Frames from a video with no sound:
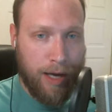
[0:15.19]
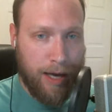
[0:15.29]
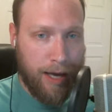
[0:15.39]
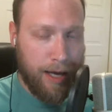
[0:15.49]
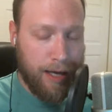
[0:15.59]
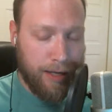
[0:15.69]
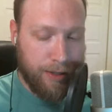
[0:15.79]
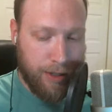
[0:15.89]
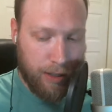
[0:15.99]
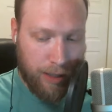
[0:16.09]

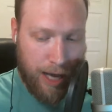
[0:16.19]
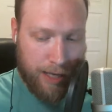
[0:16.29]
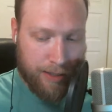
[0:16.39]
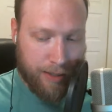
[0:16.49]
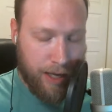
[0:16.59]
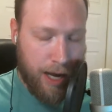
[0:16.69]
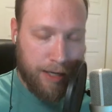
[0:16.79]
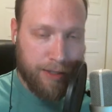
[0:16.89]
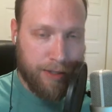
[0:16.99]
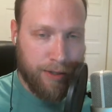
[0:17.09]
And Wednesday
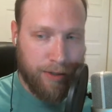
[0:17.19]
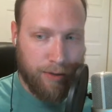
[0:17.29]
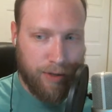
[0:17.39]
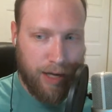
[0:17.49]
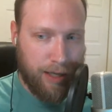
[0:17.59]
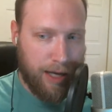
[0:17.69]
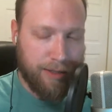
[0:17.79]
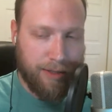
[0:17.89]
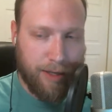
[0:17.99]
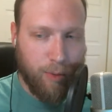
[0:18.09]

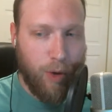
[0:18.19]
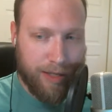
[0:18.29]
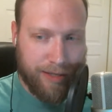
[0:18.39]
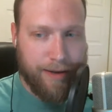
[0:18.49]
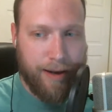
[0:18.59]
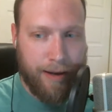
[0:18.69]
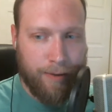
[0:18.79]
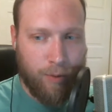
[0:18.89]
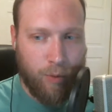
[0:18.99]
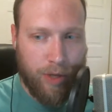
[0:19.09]
night, we